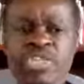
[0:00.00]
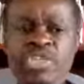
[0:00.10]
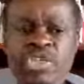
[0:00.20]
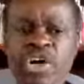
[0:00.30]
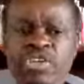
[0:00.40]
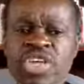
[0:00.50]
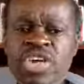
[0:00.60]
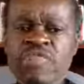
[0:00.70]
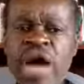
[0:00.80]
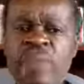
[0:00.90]
We should not
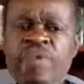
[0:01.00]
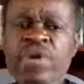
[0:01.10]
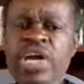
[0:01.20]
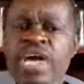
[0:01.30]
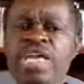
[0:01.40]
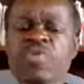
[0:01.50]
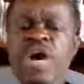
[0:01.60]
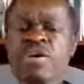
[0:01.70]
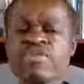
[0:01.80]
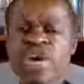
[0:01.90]
give up on any
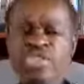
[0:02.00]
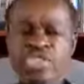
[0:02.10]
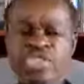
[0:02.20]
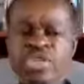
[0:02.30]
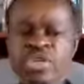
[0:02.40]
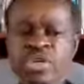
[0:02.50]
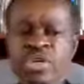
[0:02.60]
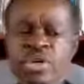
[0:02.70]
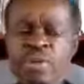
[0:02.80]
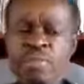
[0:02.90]
one of us,
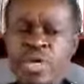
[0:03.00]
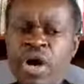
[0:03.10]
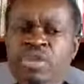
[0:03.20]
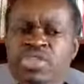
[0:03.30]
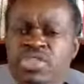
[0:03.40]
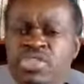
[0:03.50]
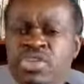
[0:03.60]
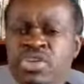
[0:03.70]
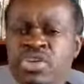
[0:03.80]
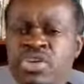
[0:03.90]

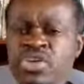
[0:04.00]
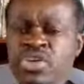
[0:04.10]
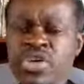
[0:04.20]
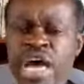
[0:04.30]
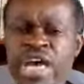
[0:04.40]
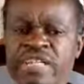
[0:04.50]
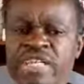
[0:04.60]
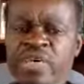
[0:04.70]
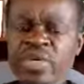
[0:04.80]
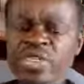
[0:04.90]
because
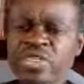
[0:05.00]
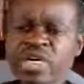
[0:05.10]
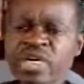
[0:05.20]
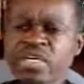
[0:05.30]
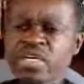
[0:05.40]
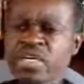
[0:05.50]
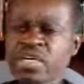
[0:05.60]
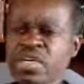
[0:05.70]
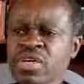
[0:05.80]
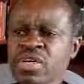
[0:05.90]
united we
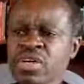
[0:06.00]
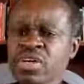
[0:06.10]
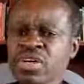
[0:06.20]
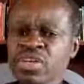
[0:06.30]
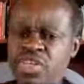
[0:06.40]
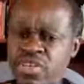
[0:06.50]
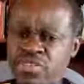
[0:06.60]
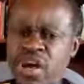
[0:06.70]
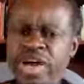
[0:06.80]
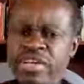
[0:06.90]
stand,
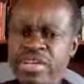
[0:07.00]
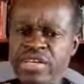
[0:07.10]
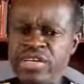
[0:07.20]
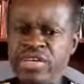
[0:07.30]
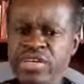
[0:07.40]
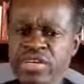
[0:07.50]
divided